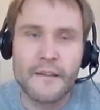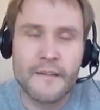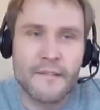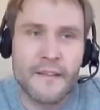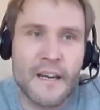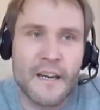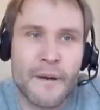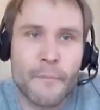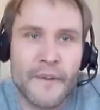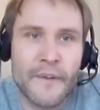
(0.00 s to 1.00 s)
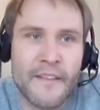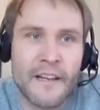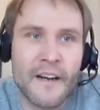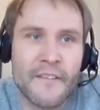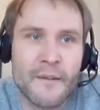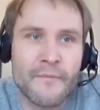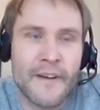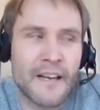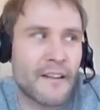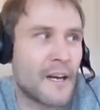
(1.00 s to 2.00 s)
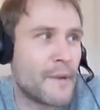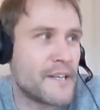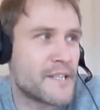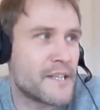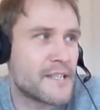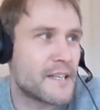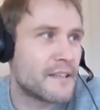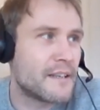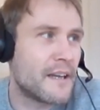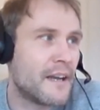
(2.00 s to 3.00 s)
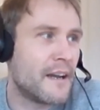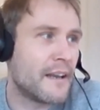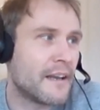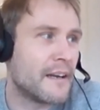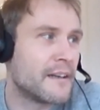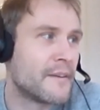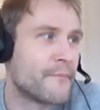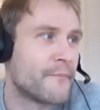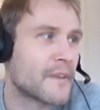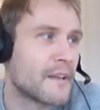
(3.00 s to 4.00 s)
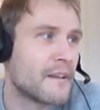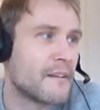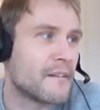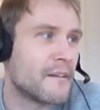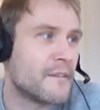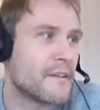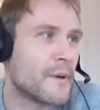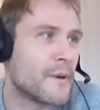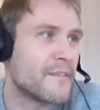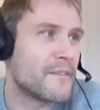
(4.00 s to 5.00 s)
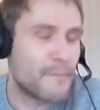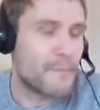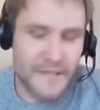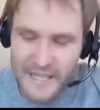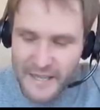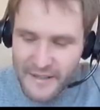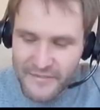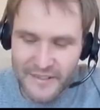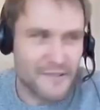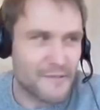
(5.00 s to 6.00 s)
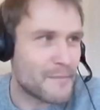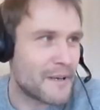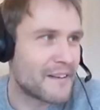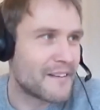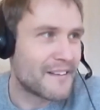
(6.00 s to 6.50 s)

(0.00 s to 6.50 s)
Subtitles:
just thinking about, you know, the lifetime value that I mentioned earlier, Sorry, I'm just waiting for something to load in front of me.